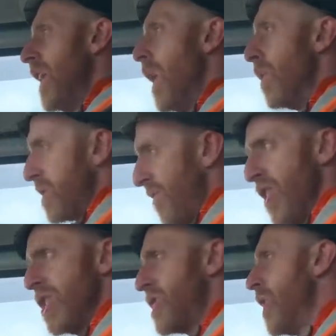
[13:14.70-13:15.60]
I watched the
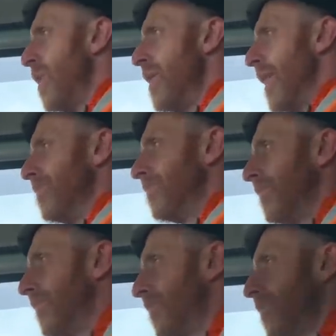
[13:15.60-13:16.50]
first two anyway,
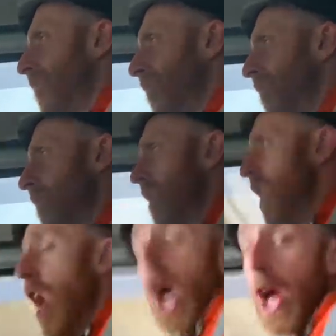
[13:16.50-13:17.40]

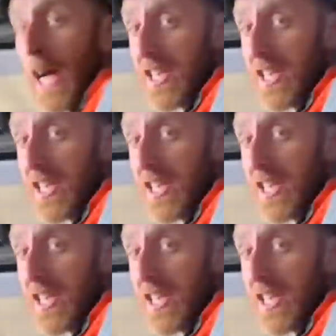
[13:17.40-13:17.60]
and I'm